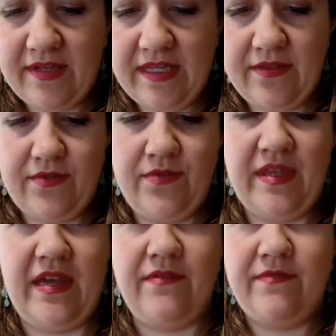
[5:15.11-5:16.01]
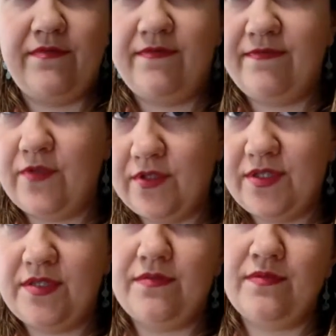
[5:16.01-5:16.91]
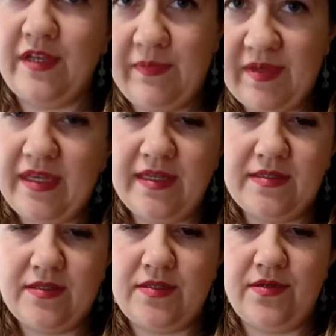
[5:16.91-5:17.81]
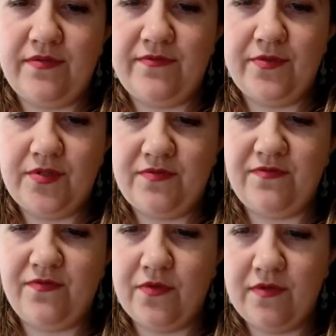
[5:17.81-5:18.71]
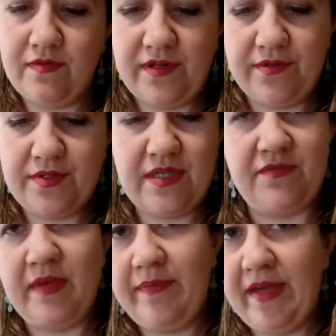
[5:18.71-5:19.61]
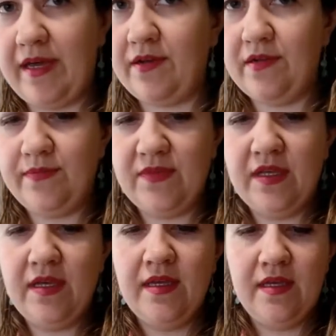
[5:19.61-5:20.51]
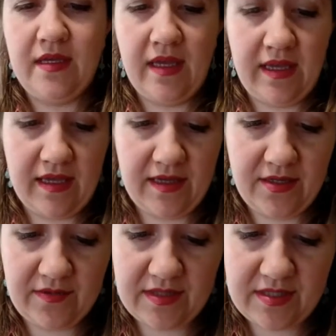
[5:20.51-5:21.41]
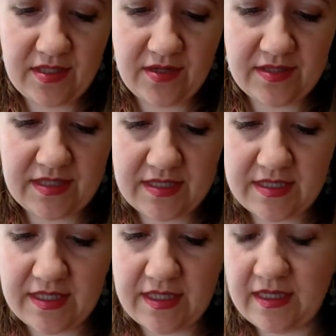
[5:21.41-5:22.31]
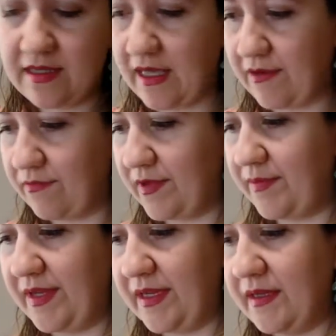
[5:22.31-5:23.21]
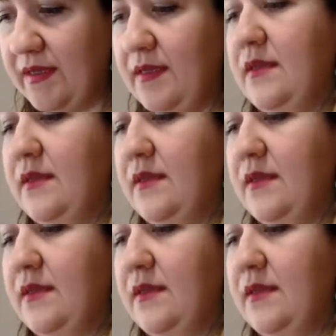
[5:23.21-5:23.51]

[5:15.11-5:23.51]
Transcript: knit through that first repeat, so the first 4 rows of my pattern, and you can start to see that ribbing,